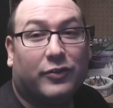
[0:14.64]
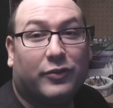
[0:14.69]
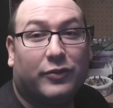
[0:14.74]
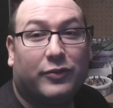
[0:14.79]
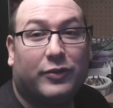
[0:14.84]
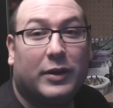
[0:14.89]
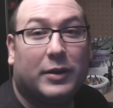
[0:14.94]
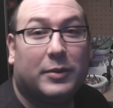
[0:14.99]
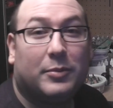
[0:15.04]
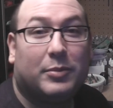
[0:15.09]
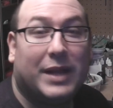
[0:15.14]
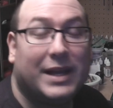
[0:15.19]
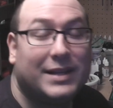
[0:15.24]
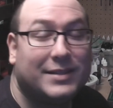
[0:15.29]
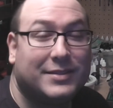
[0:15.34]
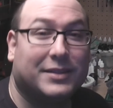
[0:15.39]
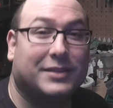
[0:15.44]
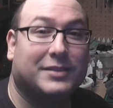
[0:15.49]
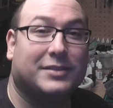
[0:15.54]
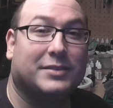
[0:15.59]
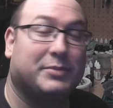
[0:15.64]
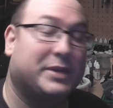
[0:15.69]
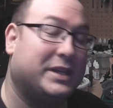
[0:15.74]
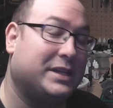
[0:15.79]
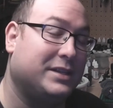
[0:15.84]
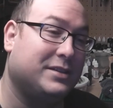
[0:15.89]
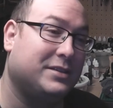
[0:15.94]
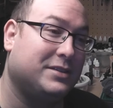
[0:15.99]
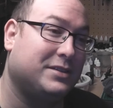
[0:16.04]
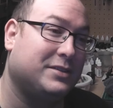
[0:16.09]
of plastic
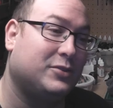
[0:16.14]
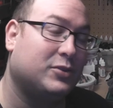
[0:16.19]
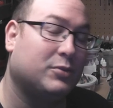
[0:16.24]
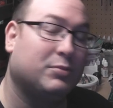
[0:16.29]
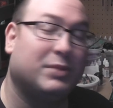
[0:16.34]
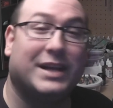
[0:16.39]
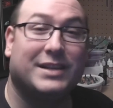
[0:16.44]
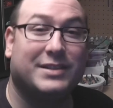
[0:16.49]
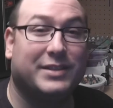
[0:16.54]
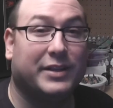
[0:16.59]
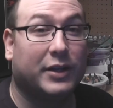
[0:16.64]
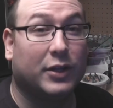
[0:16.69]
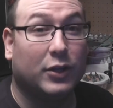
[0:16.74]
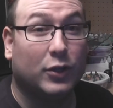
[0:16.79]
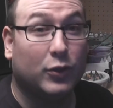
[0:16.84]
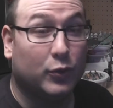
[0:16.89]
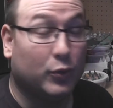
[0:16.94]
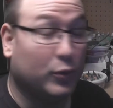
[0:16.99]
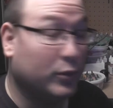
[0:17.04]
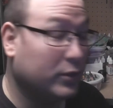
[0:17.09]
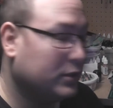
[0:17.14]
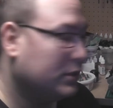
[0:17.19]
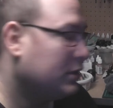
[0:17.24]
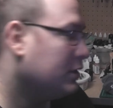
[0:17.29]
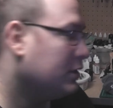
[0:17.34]
cement or plastic glue.